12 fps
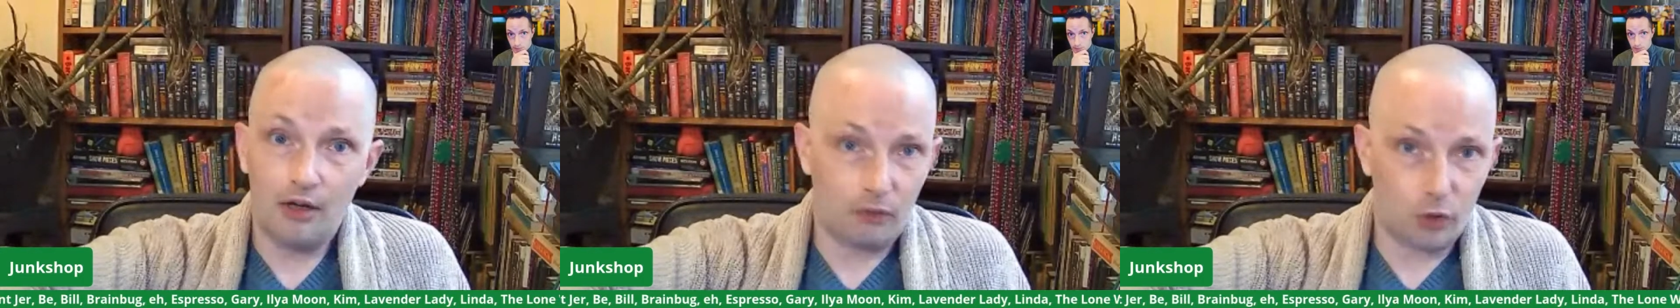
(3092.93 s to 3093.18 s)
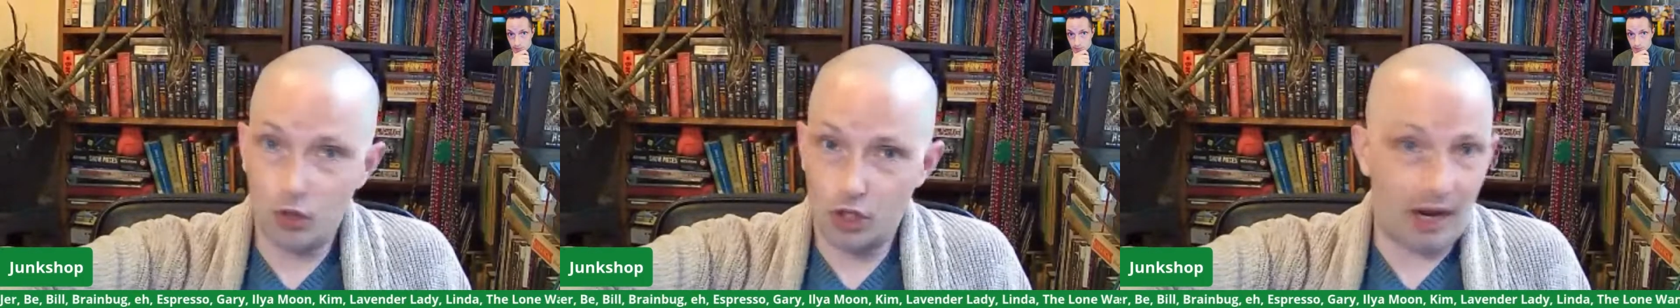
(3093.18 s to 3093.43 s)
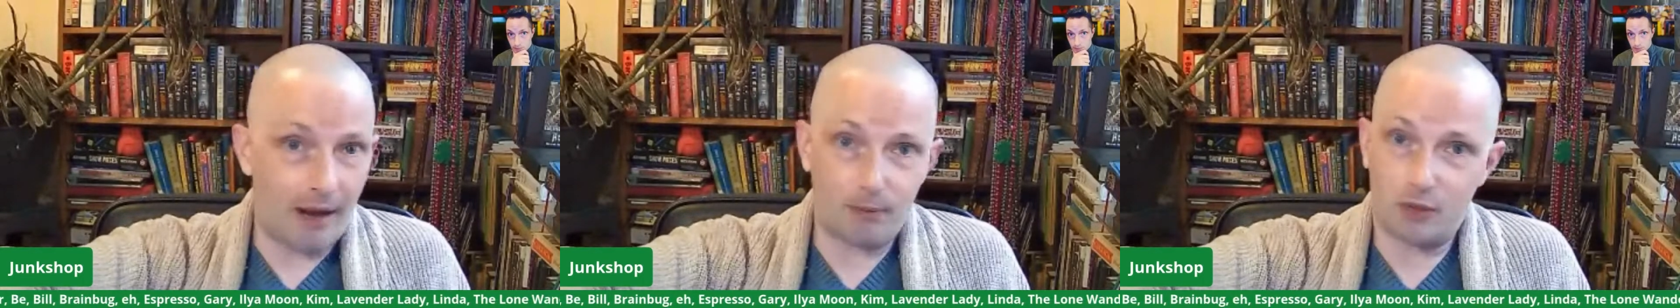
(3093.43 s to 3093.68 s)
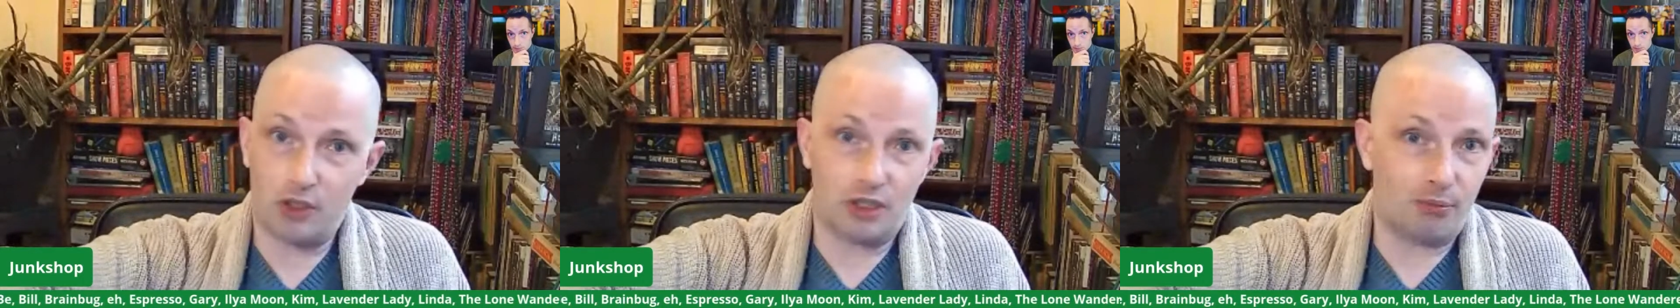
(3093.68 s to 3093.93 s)
for
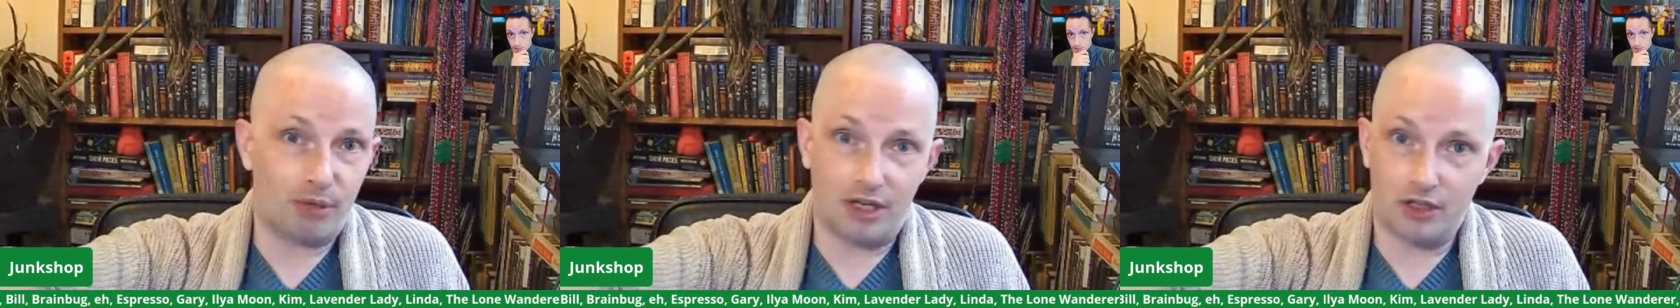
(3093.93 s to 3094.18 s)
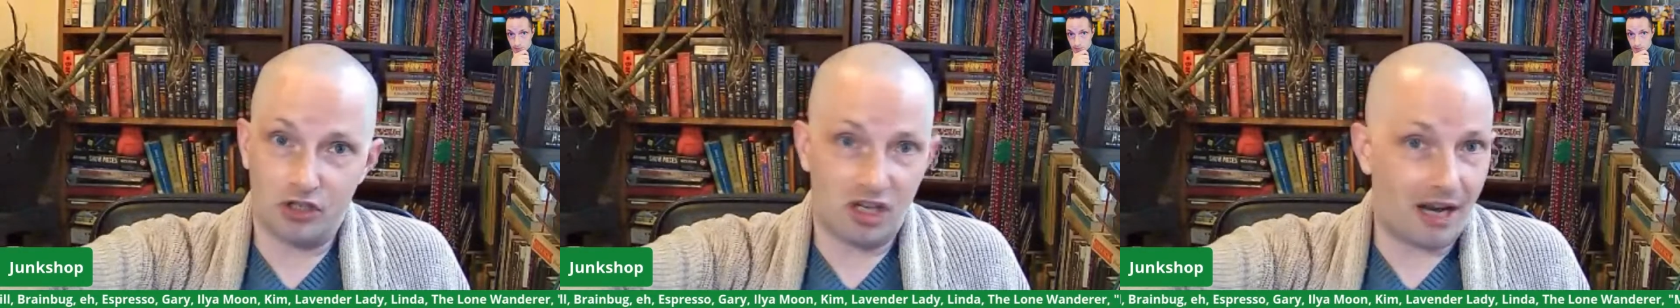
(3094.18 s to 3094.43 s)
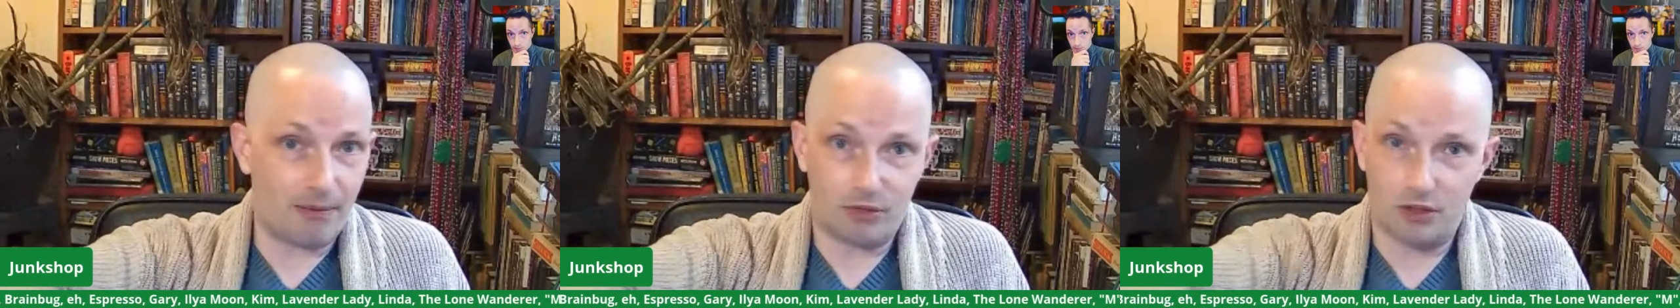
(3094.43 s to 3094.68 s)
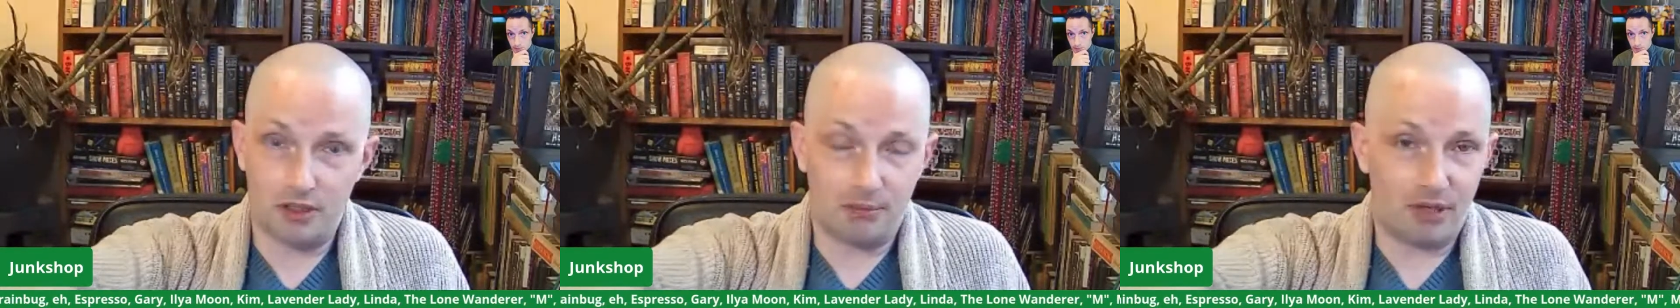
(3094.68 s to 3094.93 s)
chapters upon
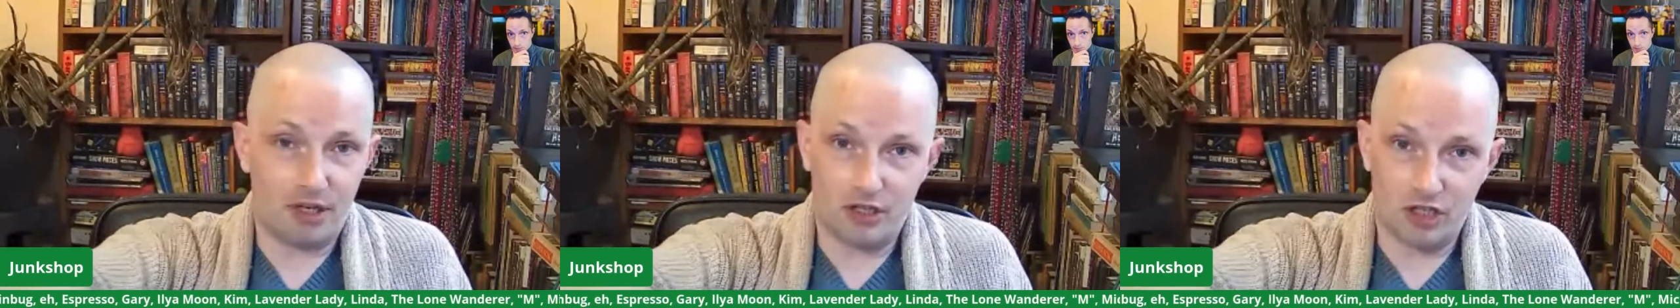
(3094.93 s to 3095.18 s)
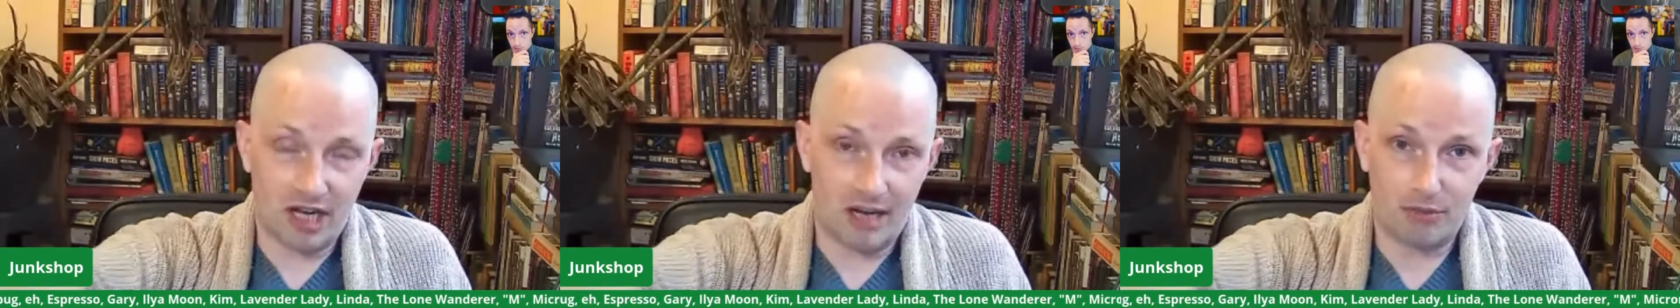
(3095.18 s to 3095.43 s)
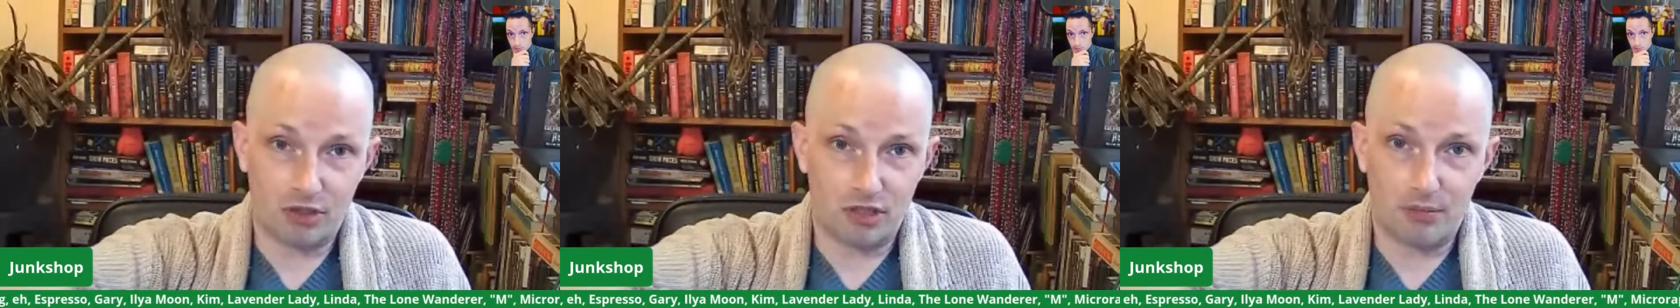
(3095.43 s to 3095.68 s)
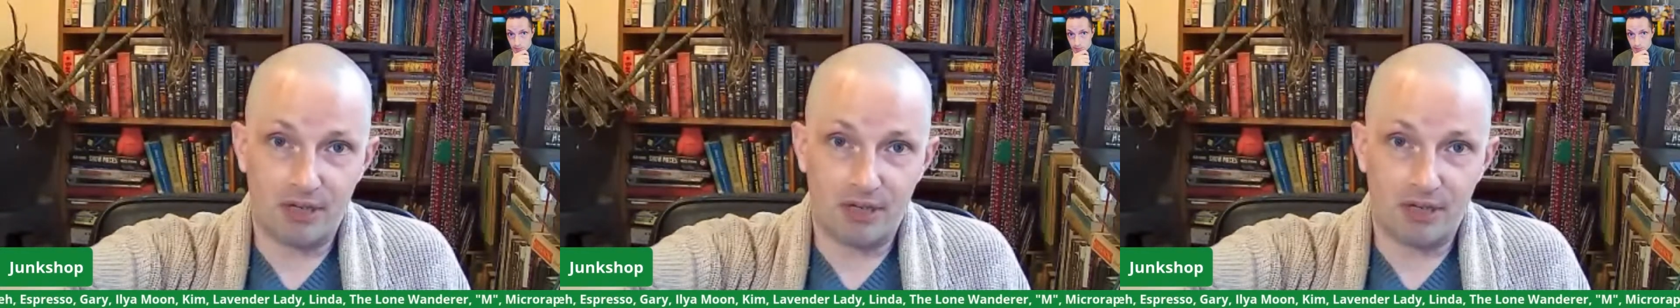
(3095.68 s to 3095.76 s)
chapters upon chapters.